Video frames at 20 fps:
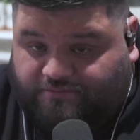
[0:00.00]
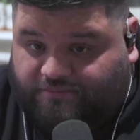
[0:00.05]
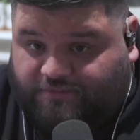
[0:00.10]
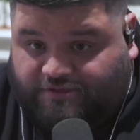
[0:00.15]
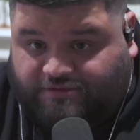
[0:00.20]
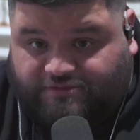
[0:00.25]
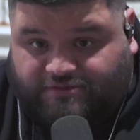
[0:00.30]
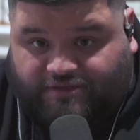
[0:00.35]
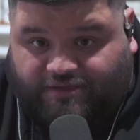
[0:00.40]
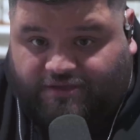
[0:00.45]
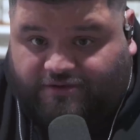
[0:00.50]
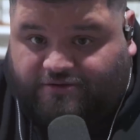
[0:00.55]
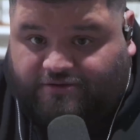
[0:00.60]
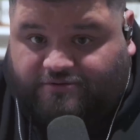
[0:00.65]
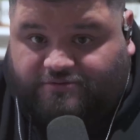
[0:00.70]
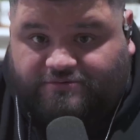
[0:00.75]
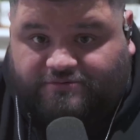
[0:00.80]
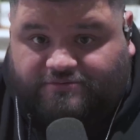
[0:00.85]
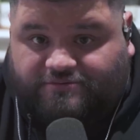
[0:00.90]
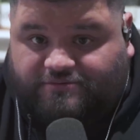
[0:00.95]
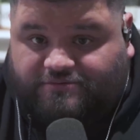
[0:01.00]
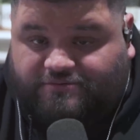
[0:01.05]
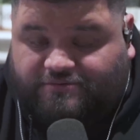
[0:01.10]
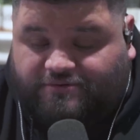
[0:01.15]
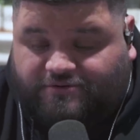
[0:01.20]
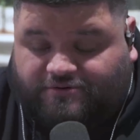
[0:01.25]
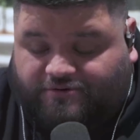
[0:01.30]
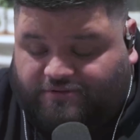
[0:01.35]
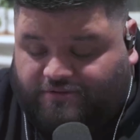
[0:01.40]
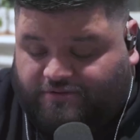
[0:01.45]
The scales
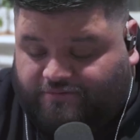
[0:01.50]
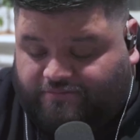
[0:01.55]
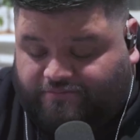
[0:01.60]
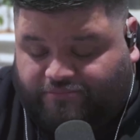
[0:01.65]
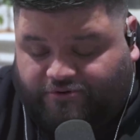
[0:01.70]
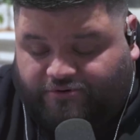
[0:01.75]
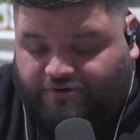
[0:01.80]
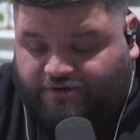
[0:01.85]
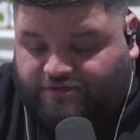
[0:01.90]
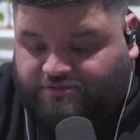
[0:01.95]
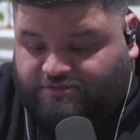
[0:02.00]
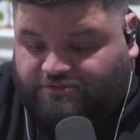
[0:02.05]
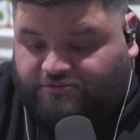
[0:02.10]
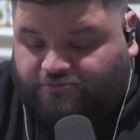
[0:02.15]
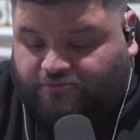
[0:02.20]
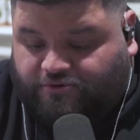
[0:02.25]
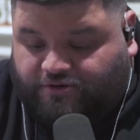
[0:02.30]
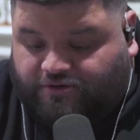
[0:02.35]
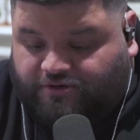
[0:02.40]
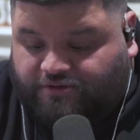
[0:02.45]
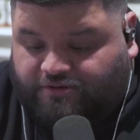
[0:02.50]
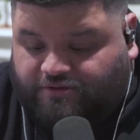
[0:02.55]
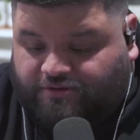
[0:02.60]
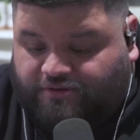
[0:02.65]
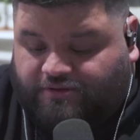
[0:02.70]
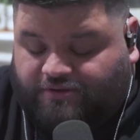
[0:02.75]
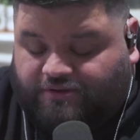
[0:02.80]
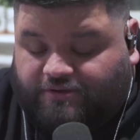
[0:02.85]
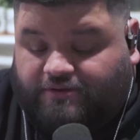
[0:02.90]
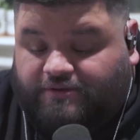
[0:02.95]
or the progressions work.
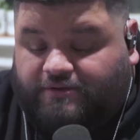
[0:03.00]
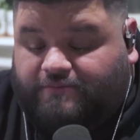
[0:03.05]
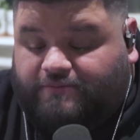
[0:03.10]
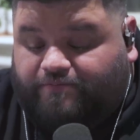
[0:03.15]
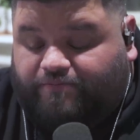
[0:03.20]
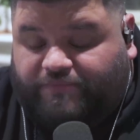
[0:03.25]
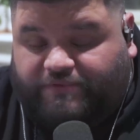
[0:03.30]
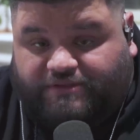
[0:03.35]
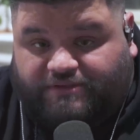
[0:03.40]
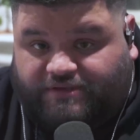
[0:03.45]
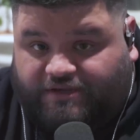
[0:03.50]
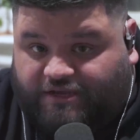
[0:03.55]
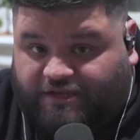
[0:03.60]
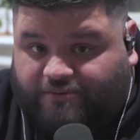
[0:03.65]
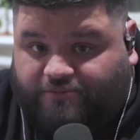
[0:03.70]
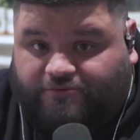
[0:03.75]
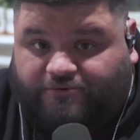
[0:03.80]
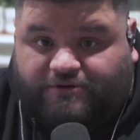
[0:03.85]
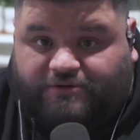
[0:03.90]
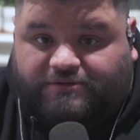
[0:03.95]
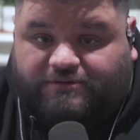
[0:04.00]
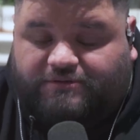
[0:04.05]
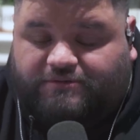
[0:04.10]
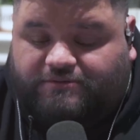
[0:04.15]
The time works.